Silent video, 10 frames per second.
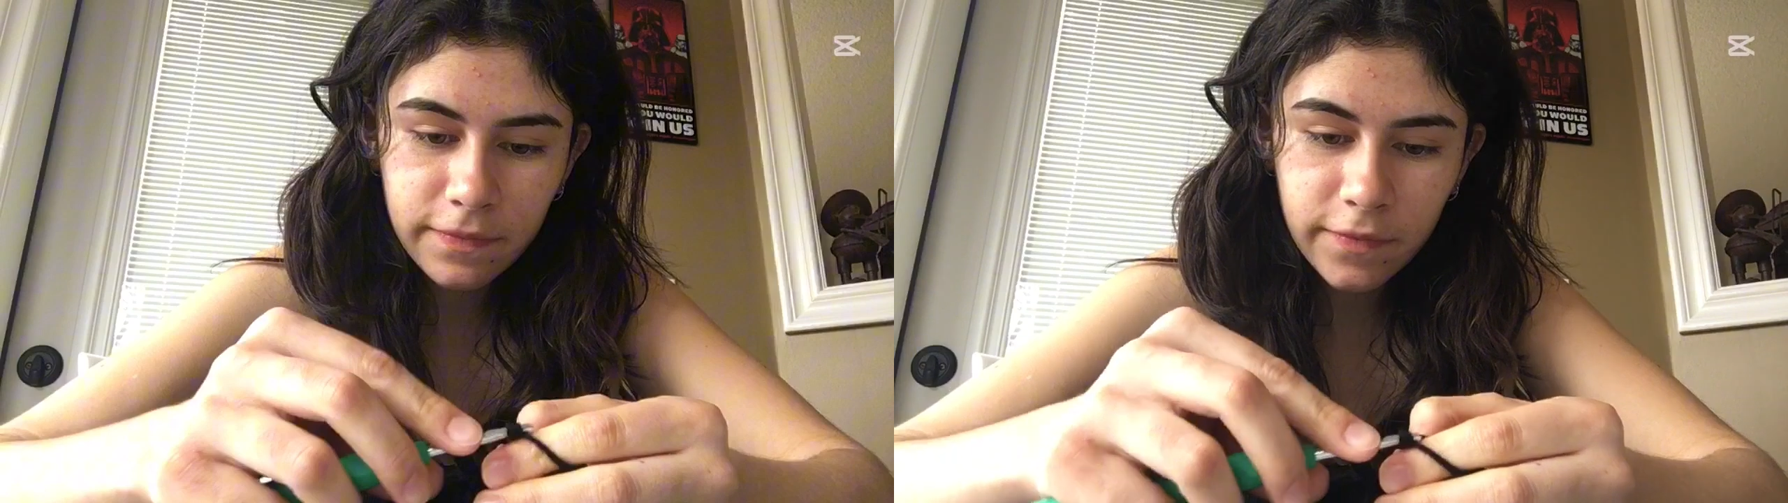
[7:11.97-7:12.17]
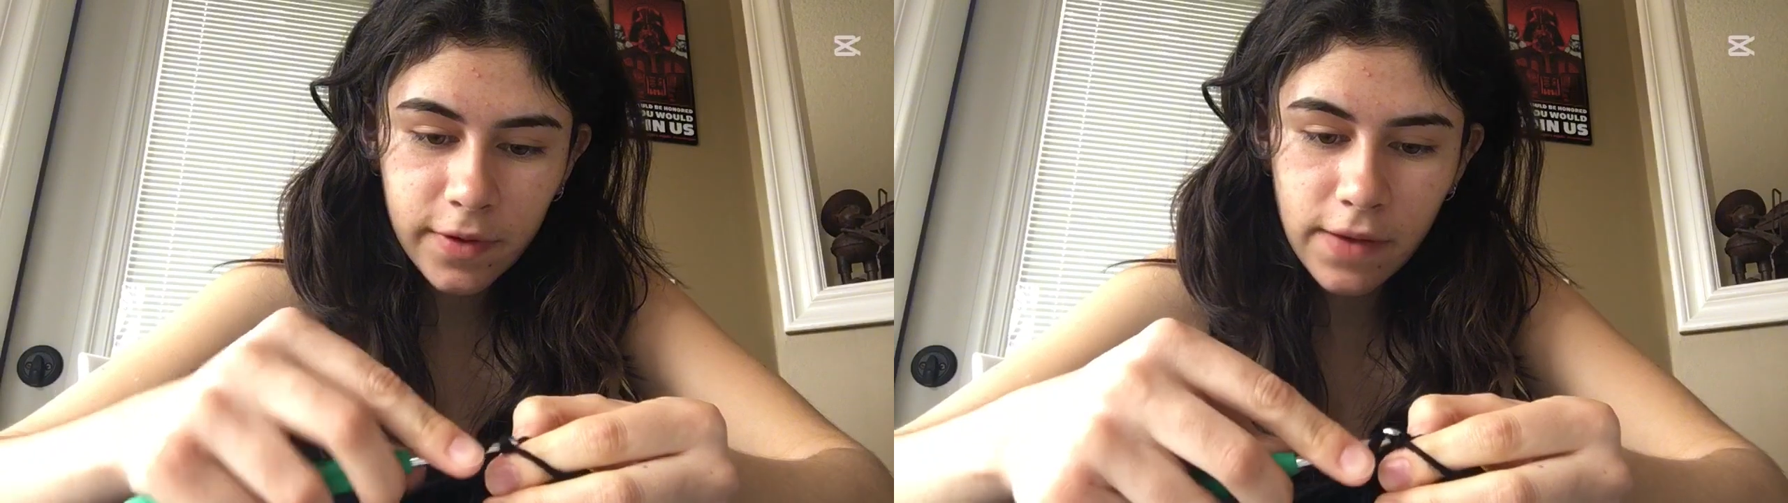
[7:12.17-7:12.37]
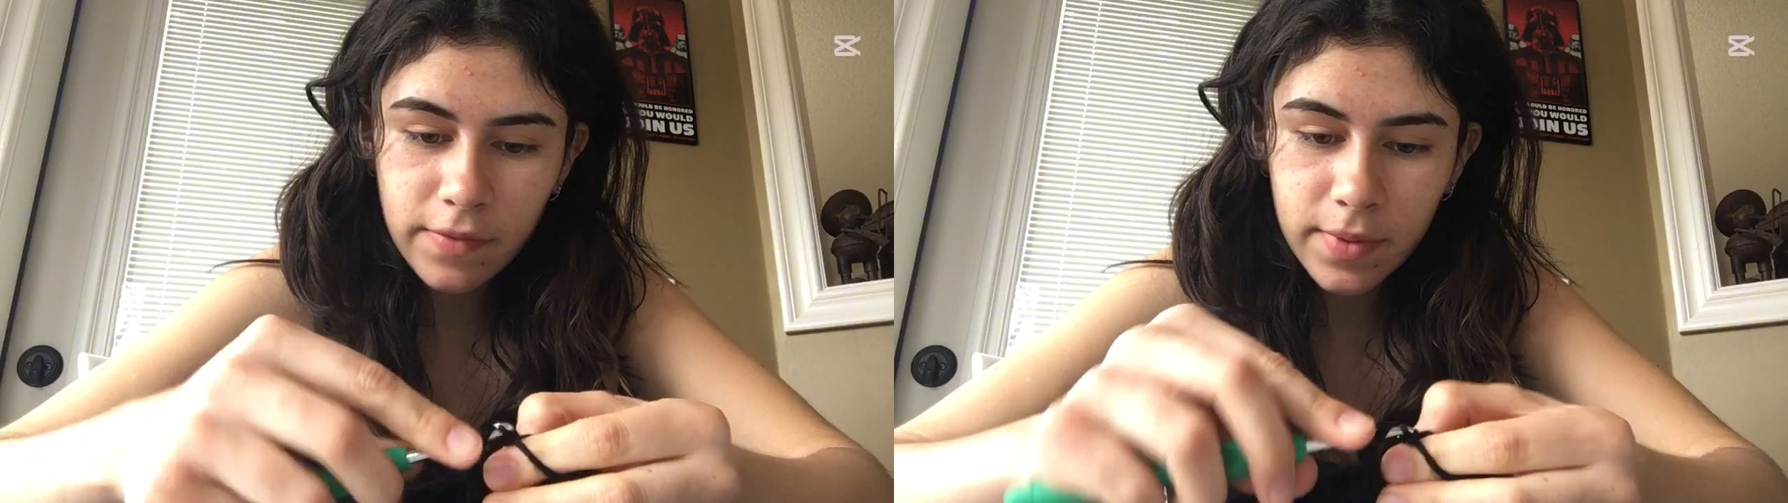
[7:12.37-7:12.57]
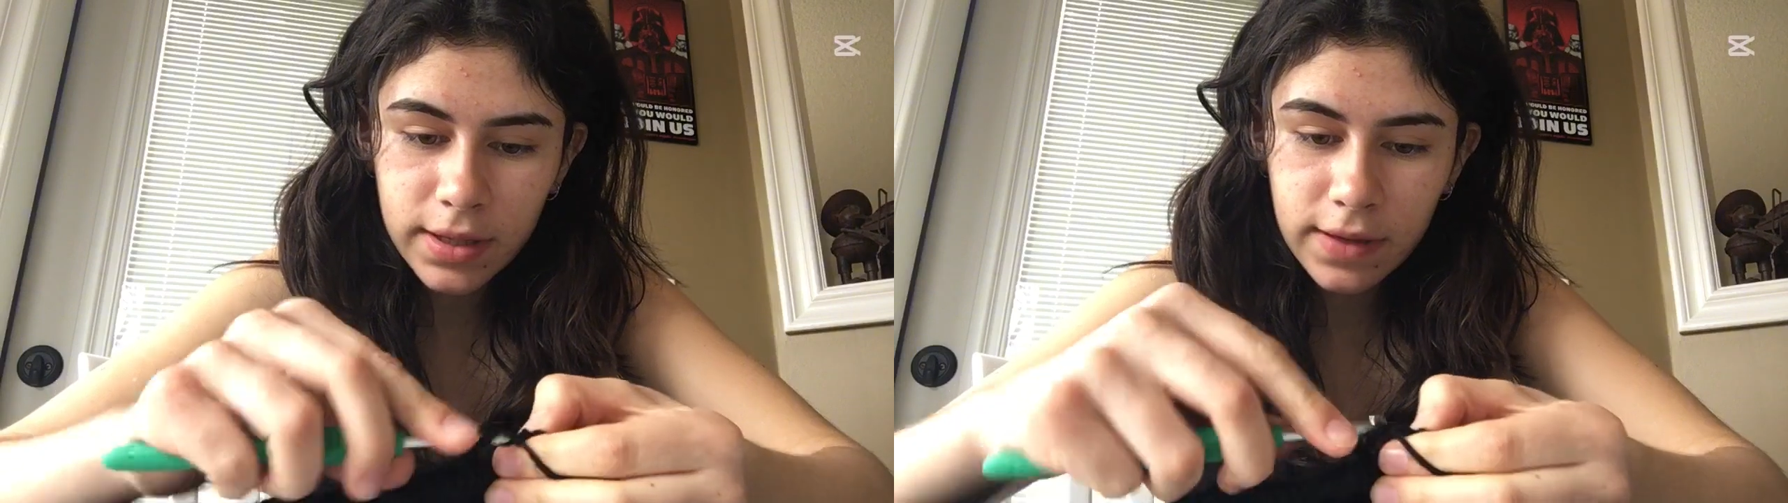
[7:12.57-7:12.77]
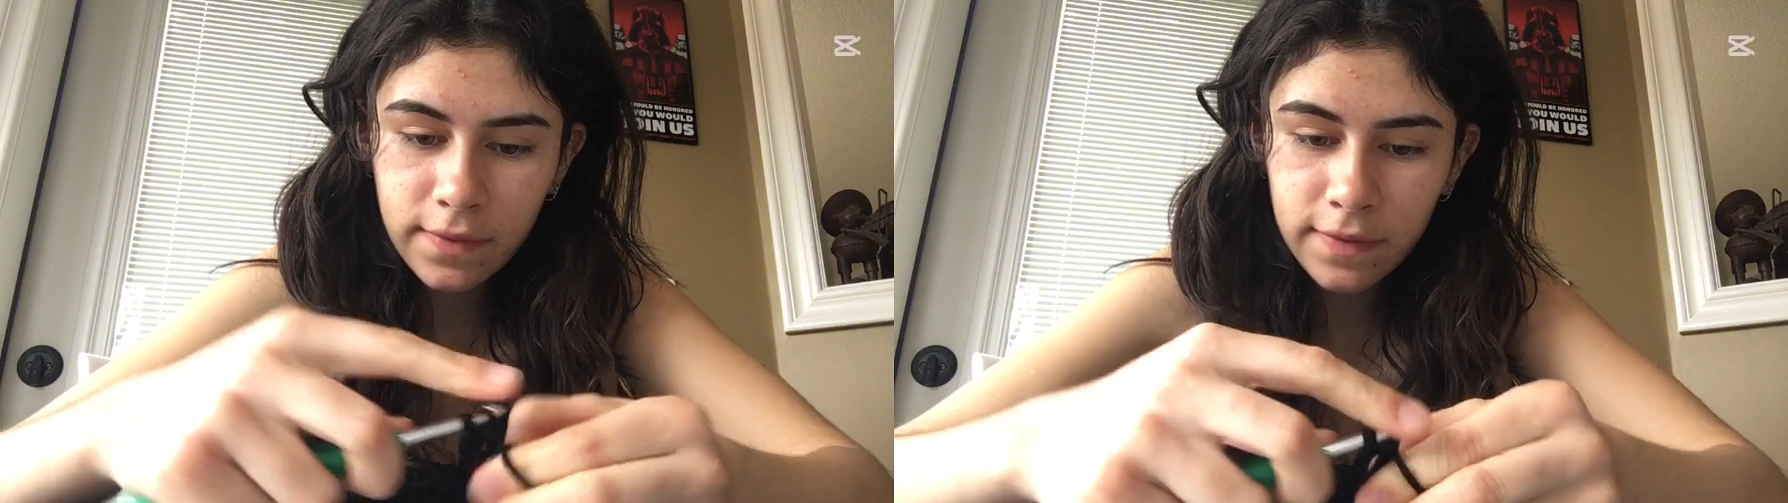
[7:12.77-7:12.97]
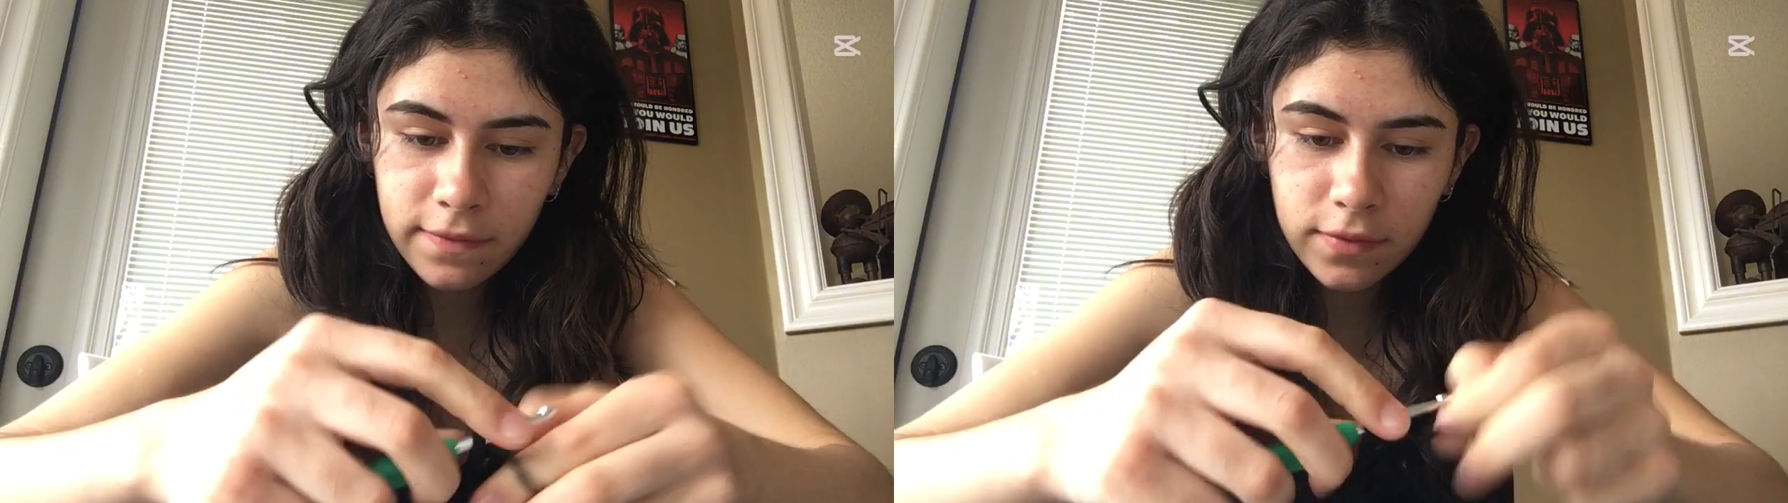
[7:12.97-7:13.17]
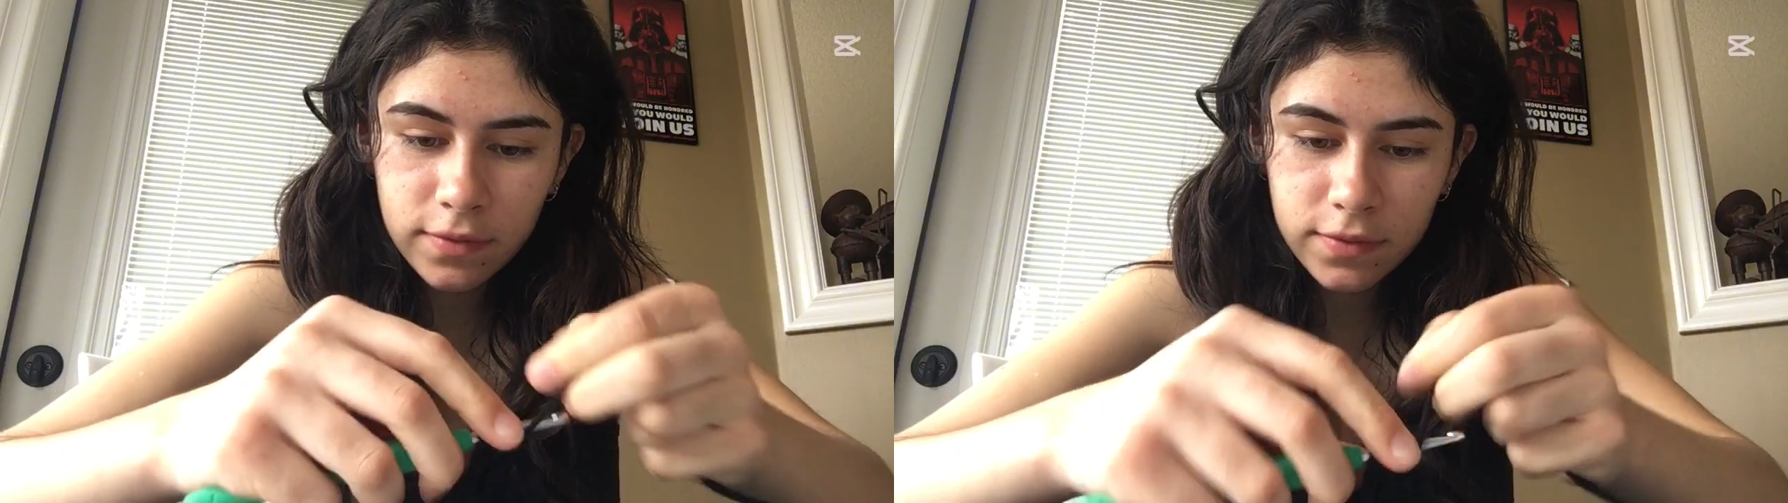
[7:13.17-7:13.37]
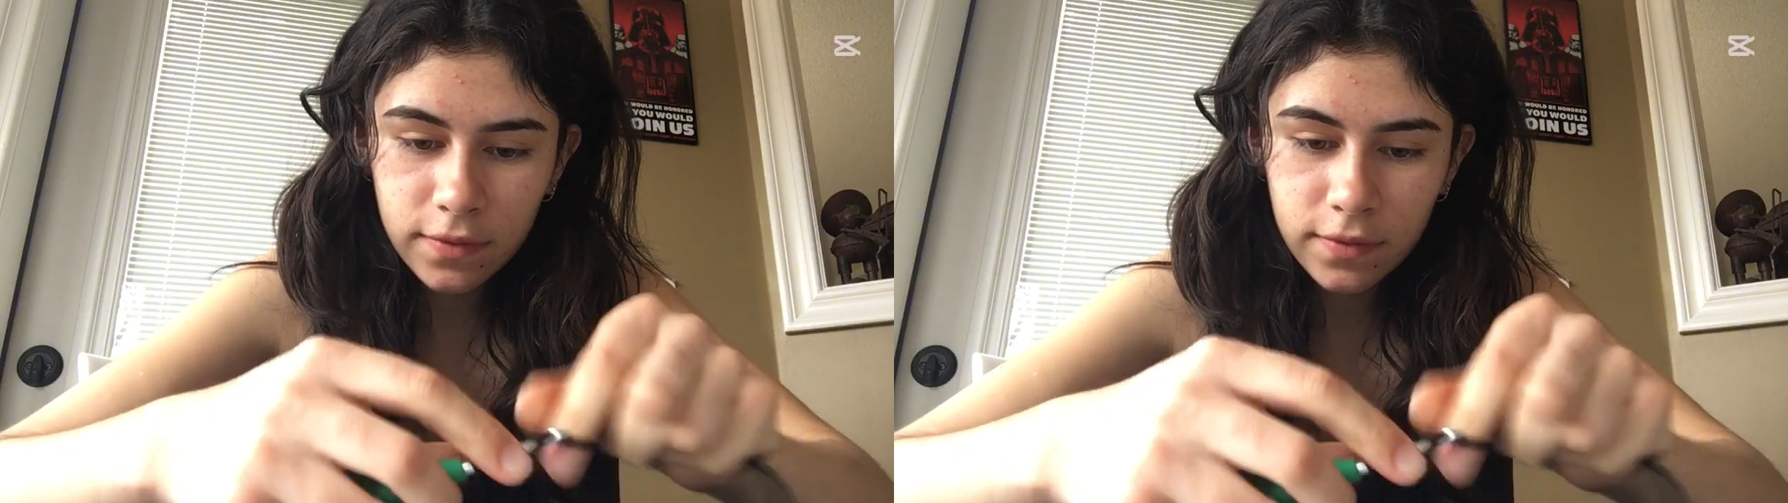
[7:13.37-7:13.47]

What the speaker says: for everybody, even if you're